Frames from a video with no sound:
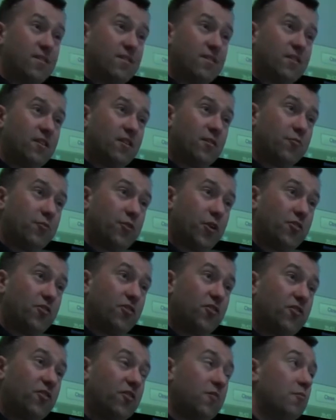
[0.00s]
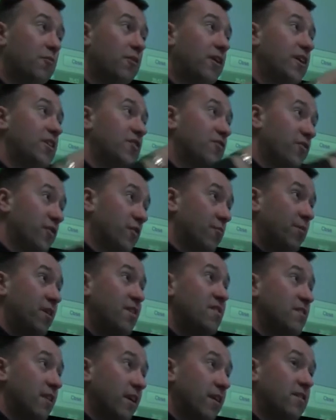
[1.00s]
So the process is in place for the
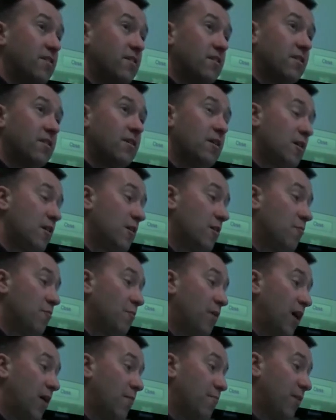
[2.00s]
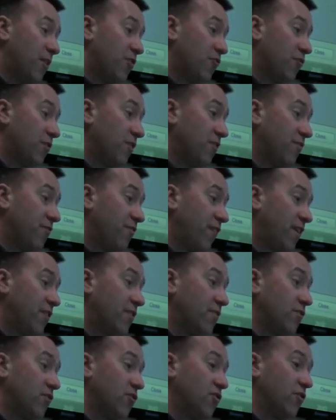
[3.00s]
business, but I'm measuring
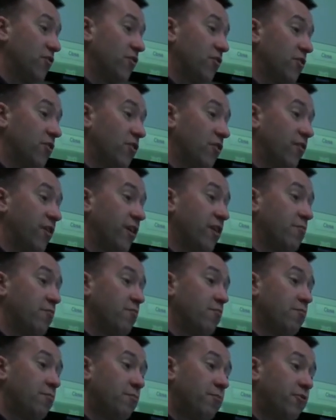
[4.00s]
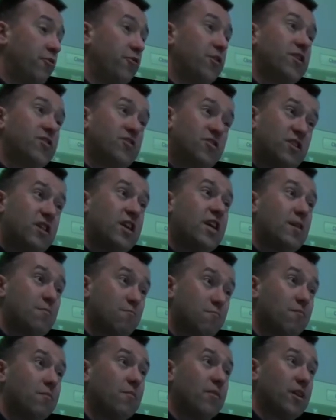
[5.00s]
effectiveness of, of it for each
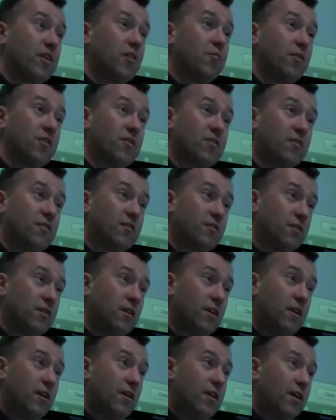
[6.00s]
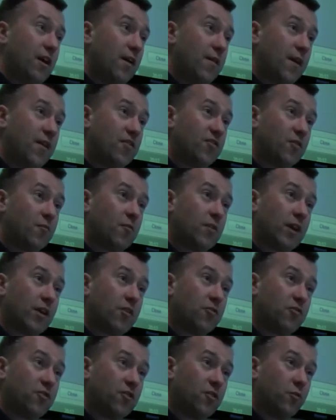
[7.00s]
team in the business. And that's something
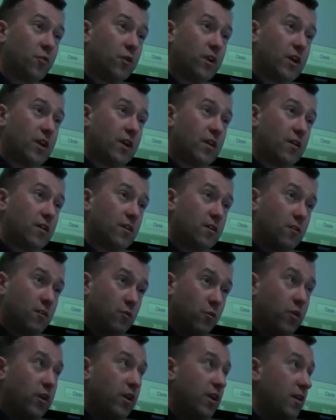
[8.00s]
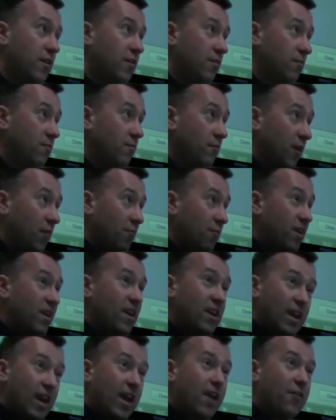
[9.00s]
else that we, we I'm
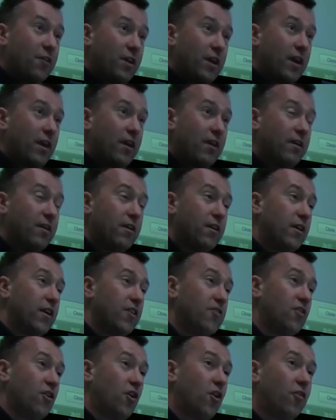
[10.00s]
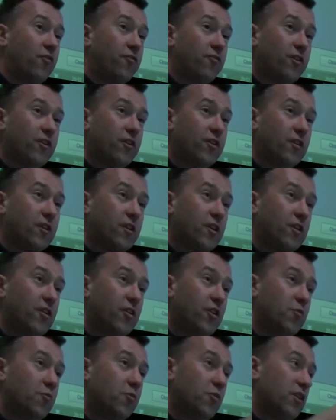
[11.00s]
picking out here, is that often
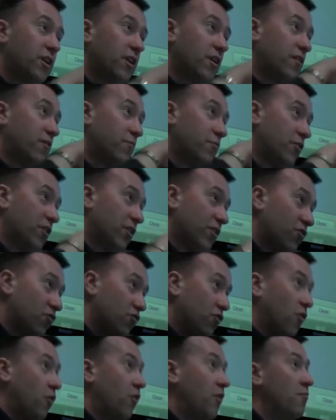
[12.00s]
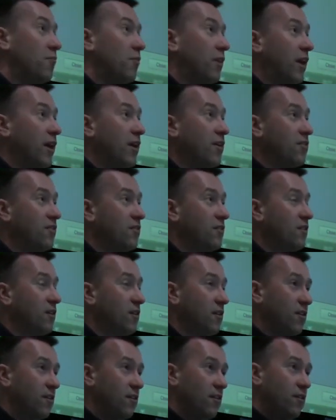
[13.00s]
you put a, put a control in place
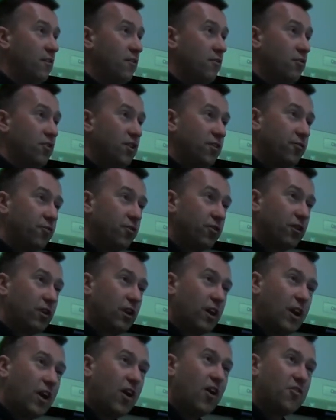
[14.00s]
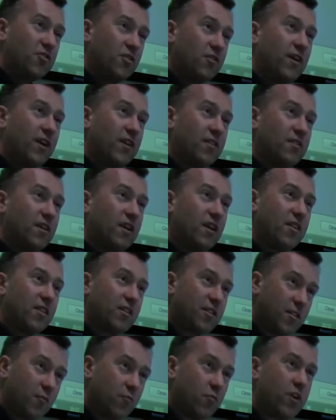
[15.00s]
for a different class of asset
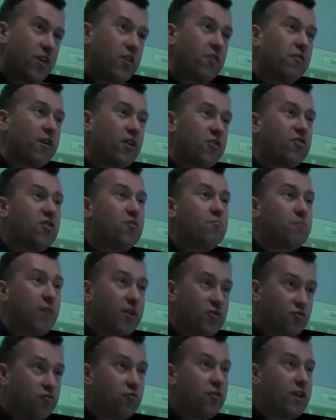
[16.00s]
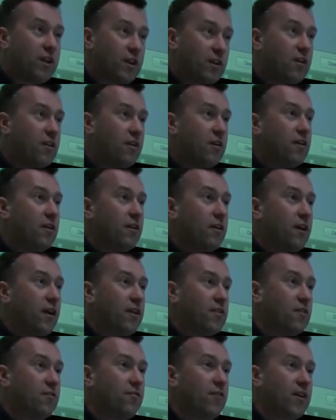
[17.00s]
than where you're actually measuring
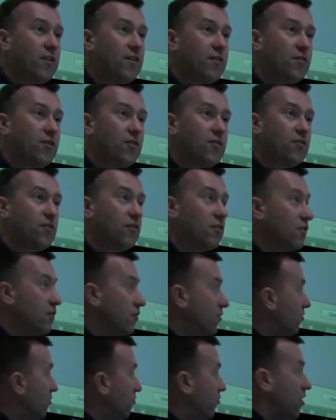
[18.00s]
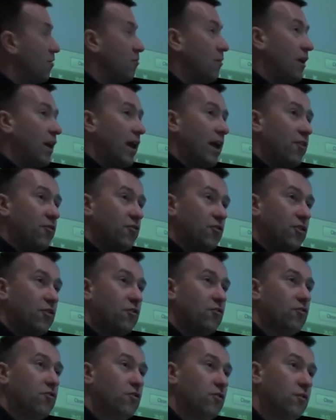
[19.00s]
its effectiveness. And Stream allows you
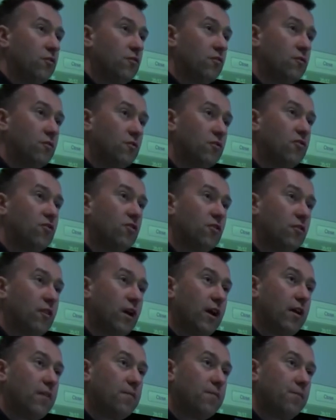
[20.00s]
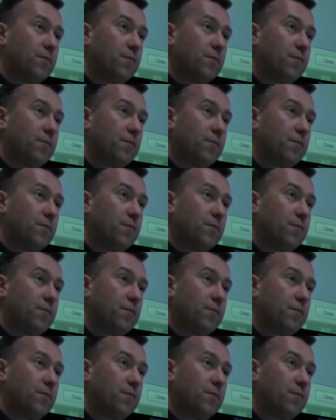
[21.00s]
to, to do that.